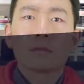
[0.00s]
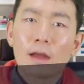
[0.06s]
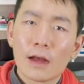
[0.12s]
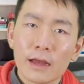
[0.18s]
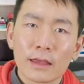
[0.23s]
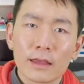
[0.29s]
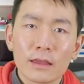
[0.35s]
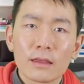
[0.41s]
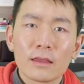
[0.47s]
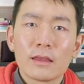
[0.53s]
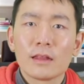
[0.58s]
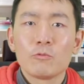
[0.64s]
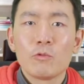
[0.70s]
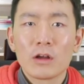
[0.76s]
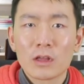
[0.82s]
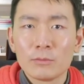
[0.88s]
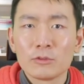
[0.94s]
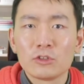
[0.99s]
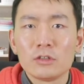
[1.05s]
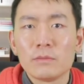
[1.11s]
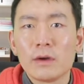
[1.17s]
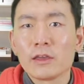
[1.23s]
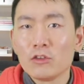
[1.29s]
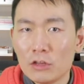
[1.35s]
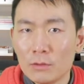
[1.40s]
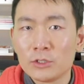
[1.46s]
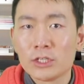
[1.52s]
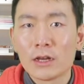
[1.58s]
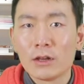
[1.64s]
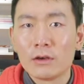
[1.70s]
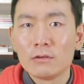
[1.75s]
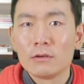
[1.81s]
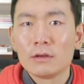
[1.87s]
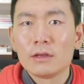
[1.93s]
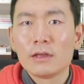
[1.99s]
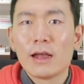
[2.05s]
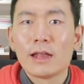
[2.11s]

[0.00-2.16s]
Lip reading: Hi, and welcome to my YouTube channel,